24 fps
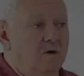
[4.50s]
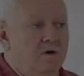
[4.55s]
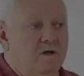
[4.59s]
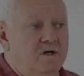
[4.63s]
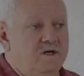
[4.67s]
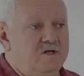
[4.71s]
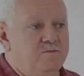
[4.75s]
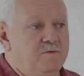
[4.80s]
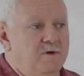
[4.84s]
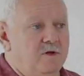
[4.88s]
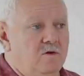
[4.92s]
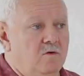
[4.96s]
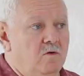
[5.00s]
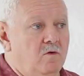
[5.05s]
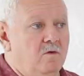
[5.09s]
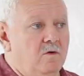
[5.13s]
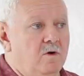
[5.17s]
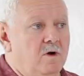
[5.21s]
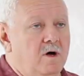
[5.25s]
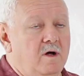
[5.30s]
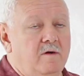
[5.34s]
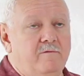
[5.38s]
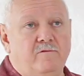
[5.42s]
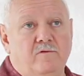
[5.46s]
leak's been going
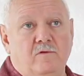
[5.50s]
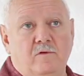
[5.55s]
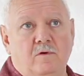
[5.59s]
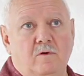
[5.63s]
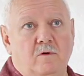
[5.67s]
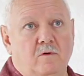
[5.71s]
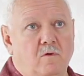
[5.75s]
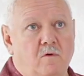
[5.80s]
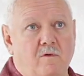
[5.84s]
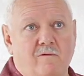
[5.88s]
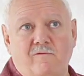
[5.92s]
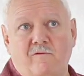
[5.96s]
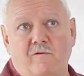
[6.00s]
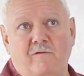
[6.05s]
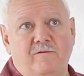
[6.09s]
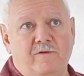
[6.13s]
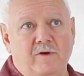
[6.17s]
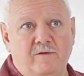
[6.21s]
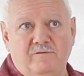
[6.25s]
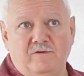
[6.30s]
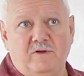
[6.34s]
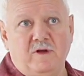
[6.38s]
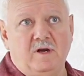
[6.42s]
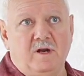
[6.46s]
on for over
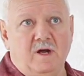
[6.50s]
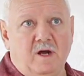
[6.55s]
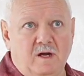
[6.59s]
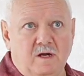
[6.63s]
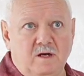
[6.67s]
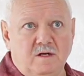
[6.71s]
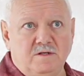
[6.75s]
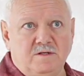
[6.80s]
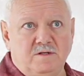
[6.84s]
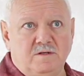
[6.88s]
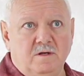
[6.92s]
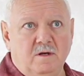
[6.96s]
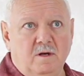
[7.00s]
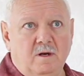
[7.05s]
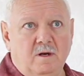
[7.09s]
50 days,